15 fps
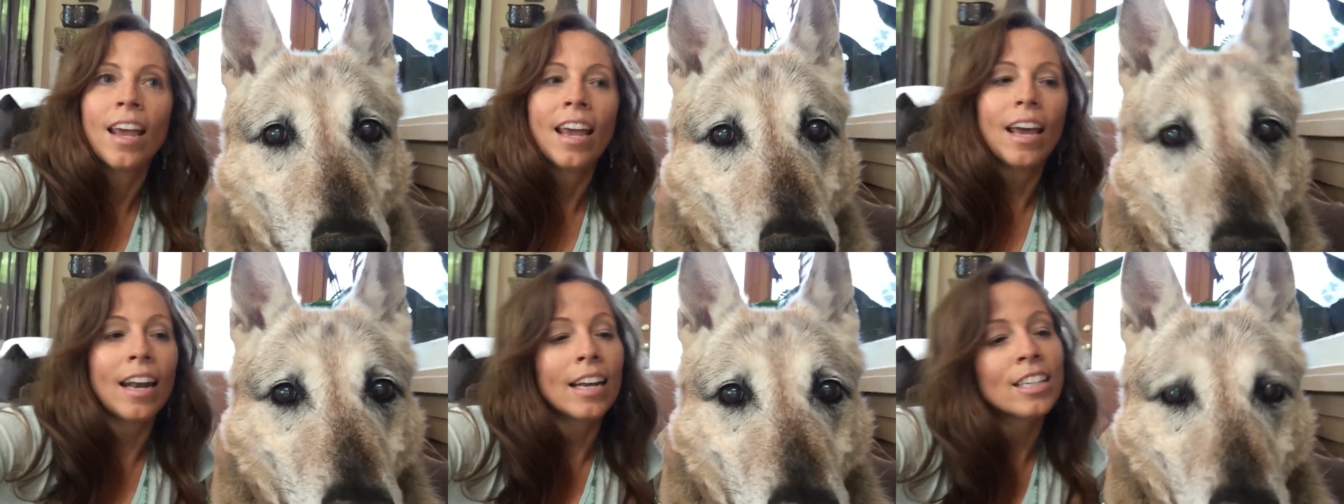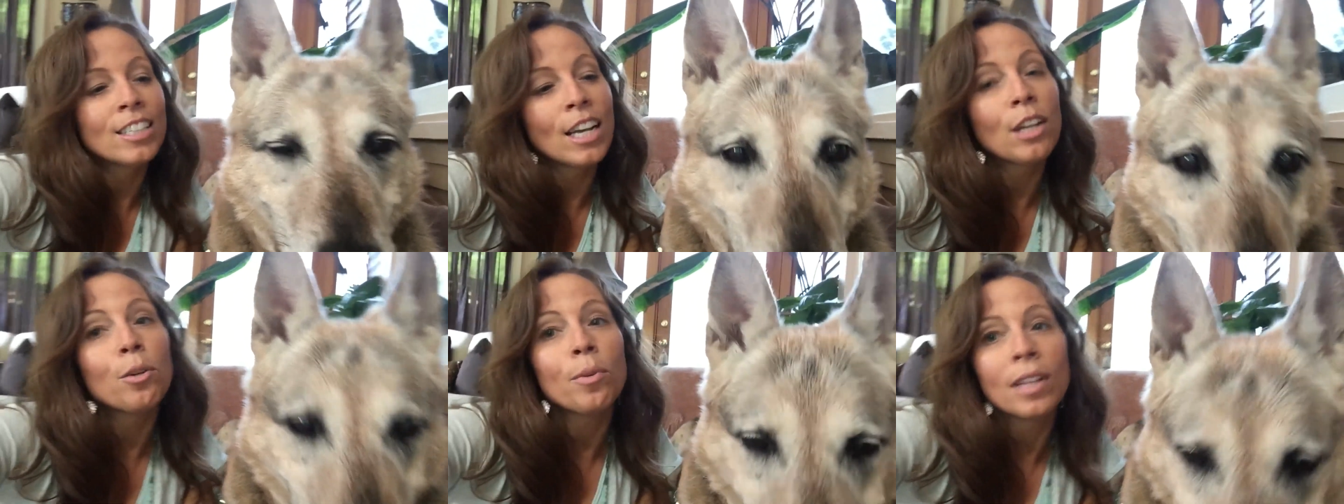And I
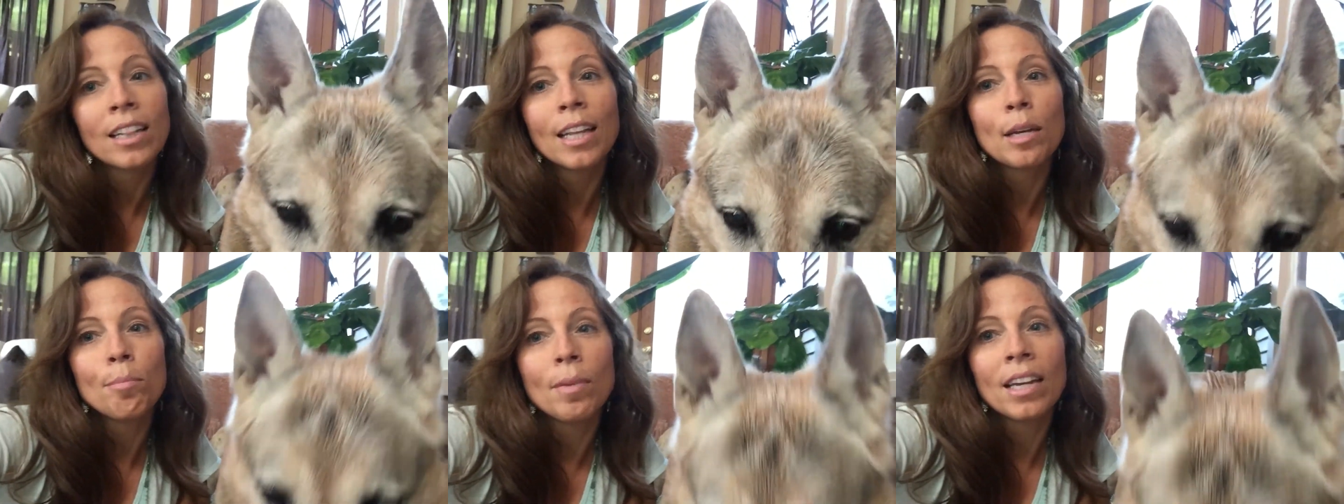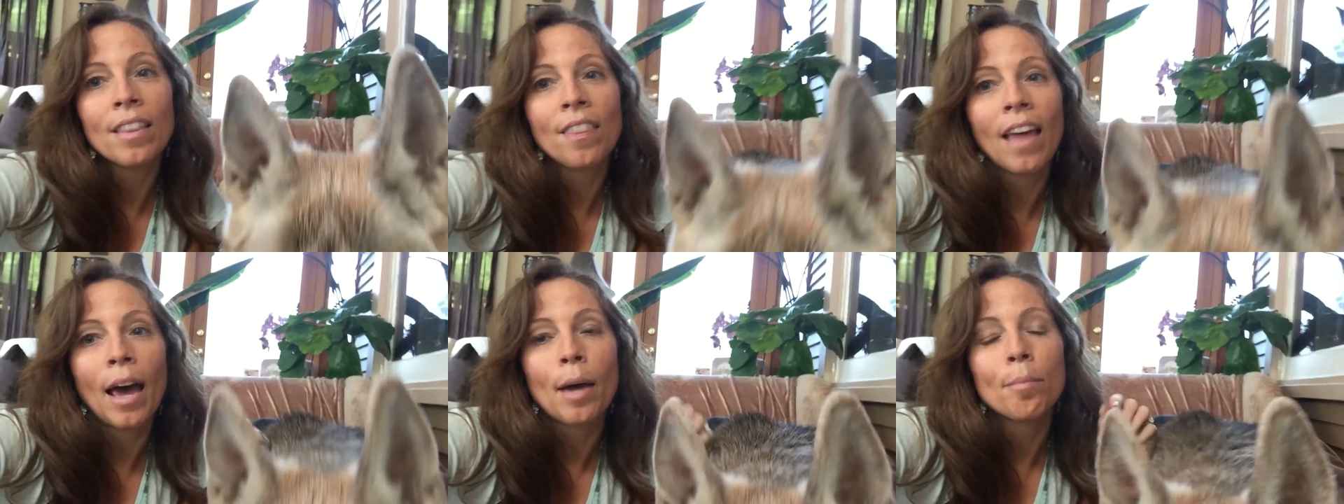genuinely
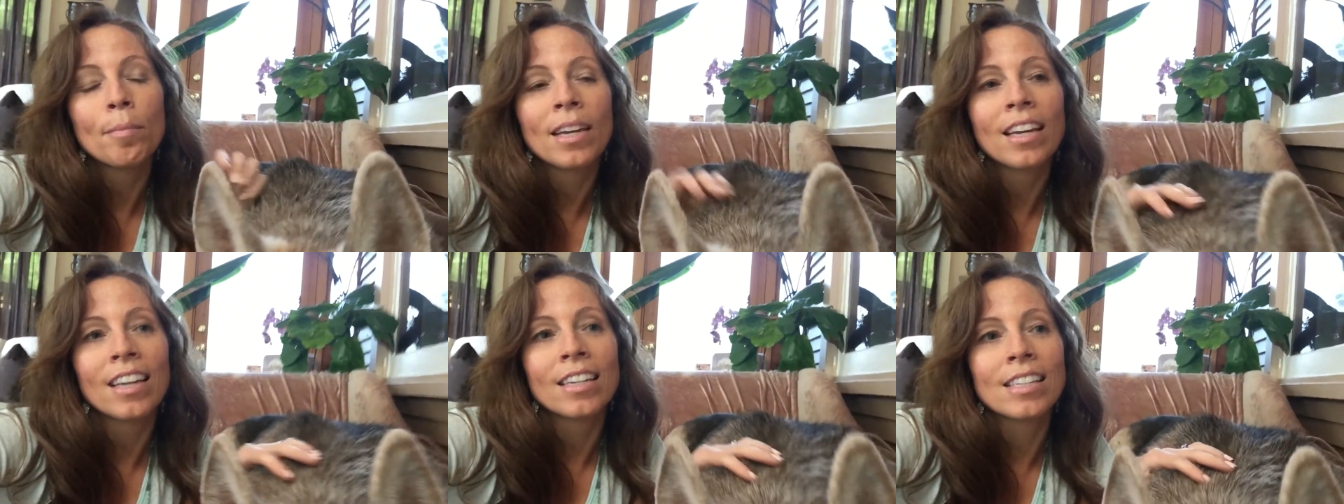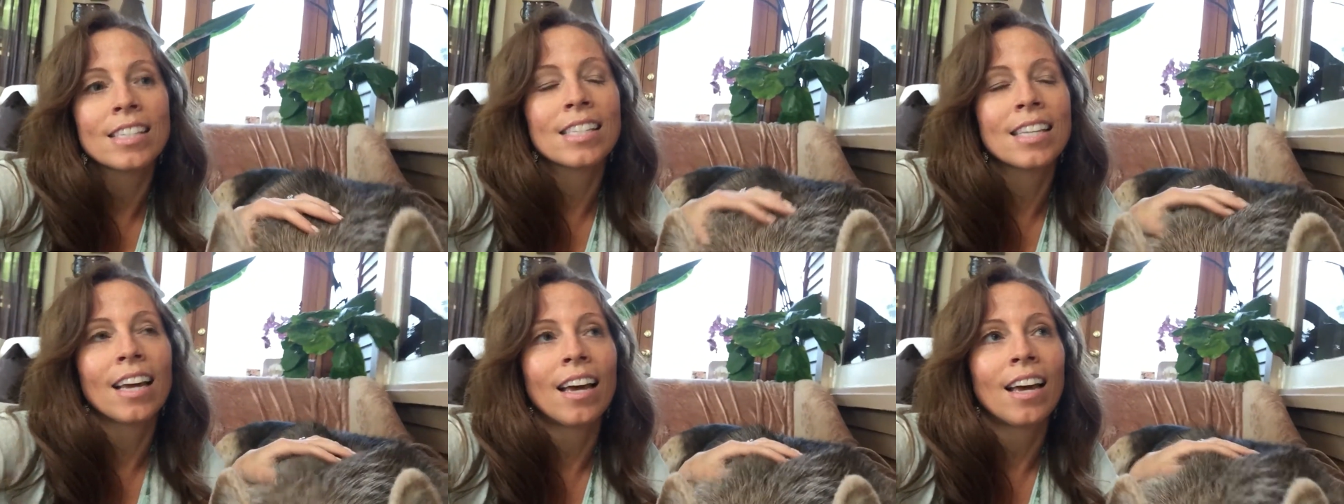mean that,
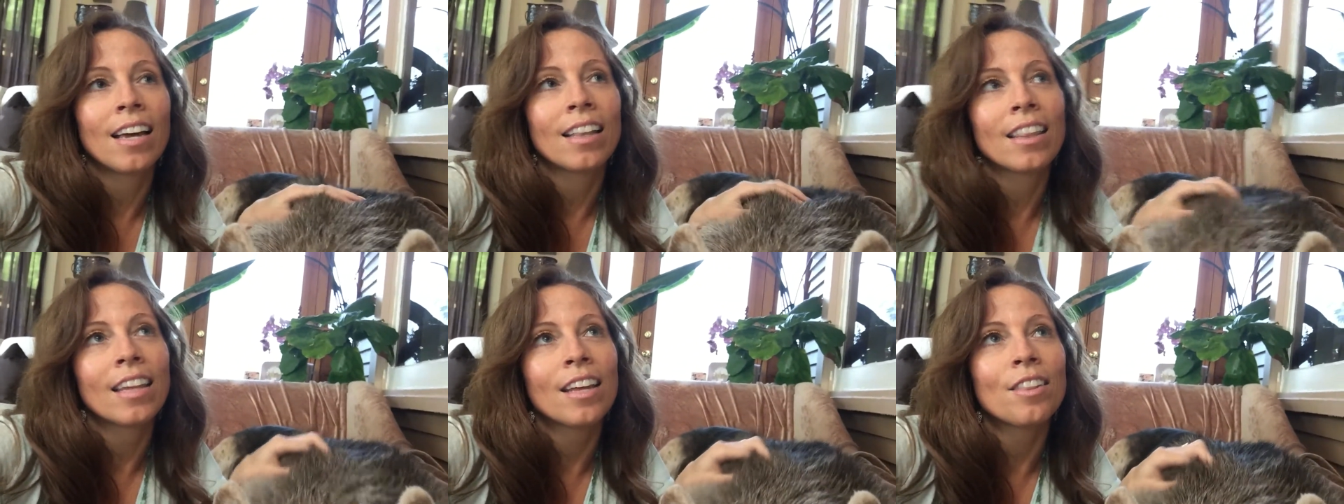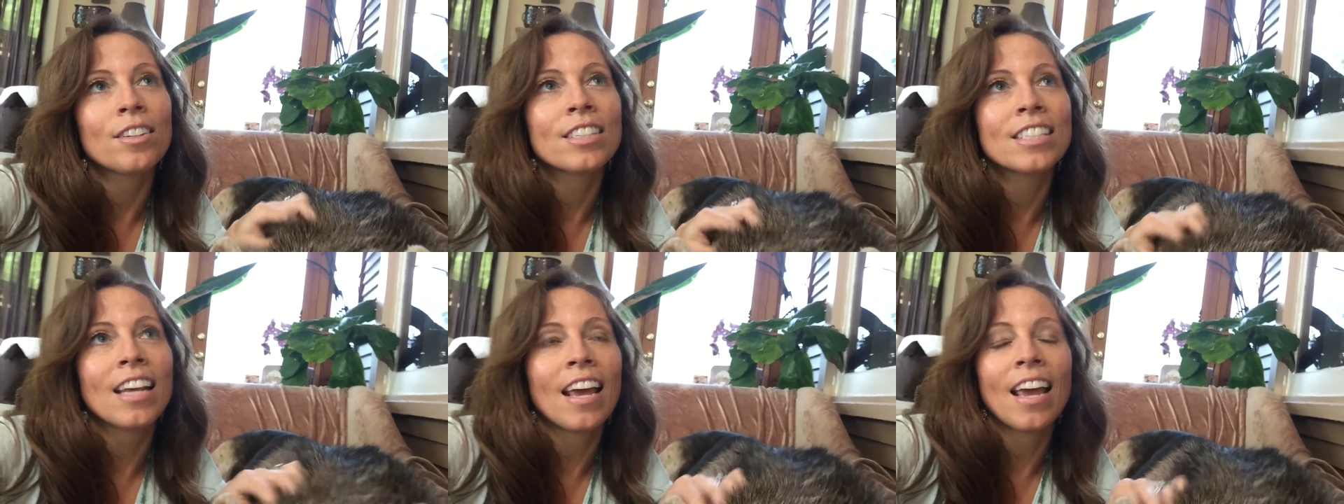because the other
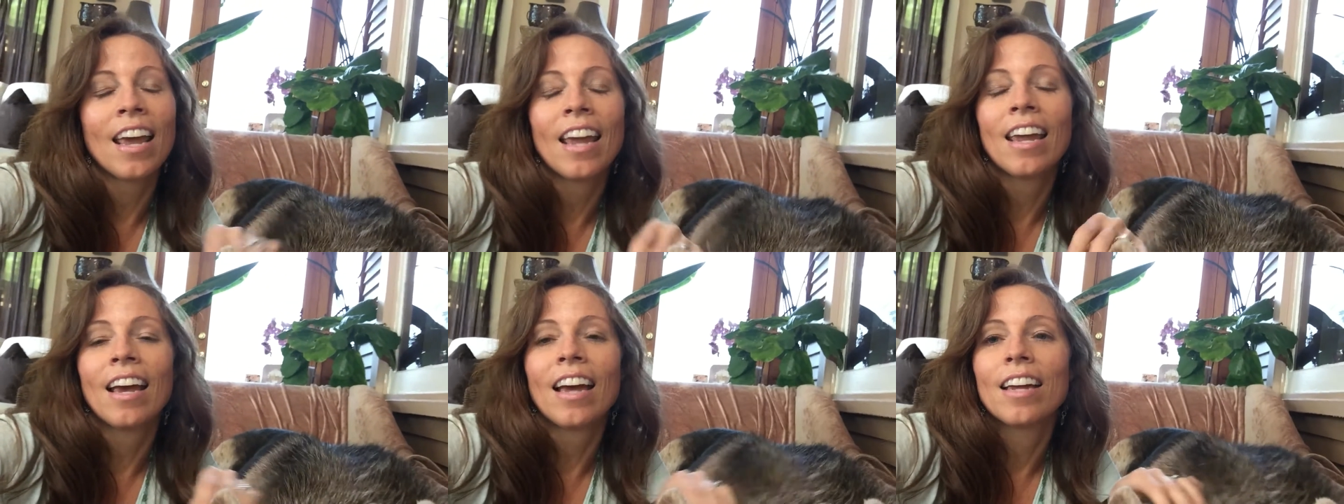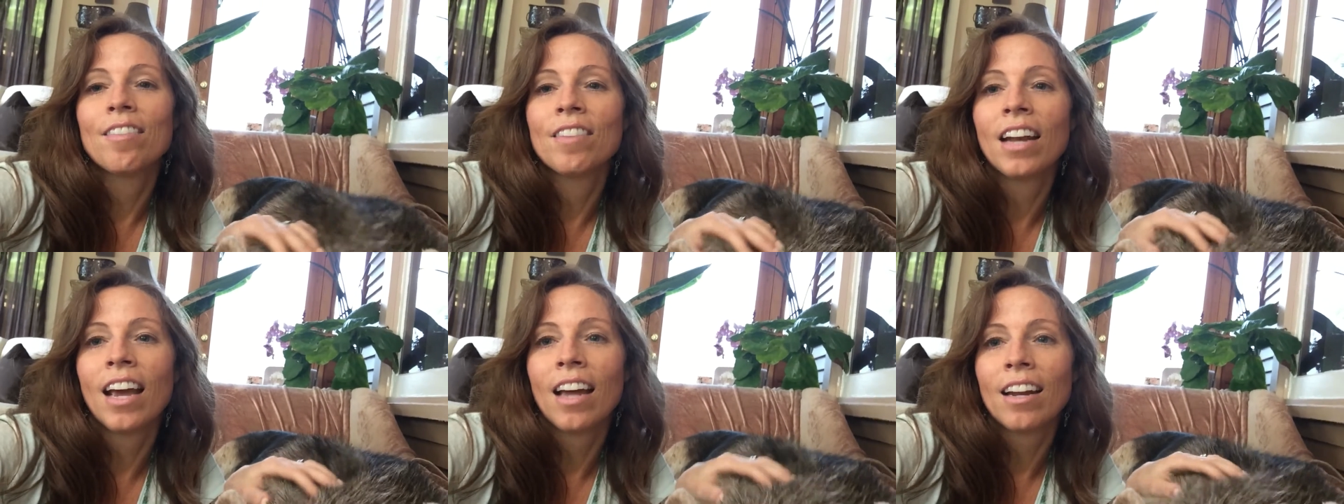day I
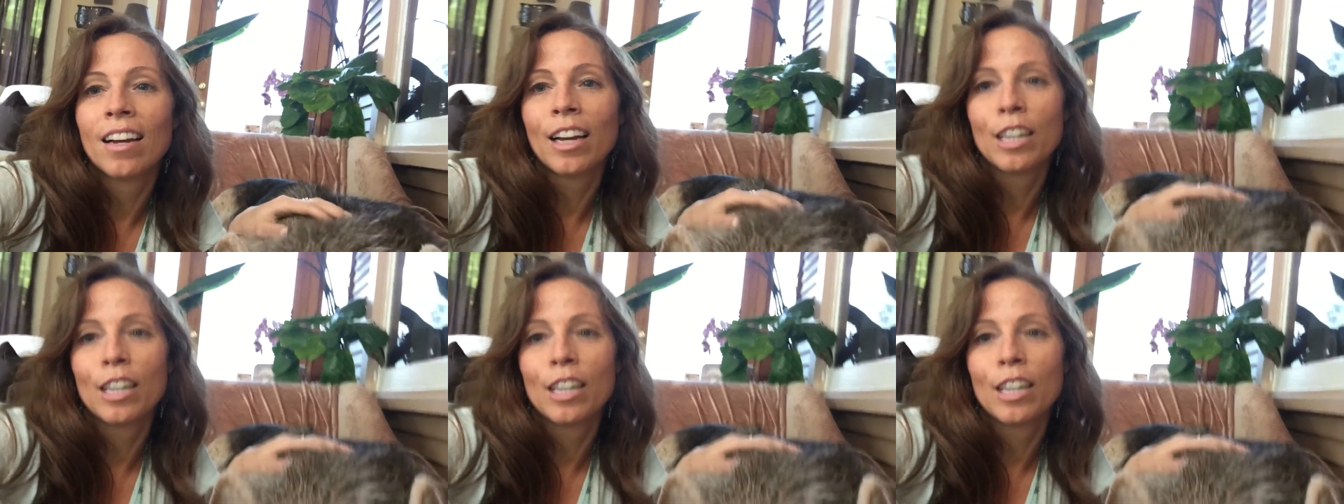even had a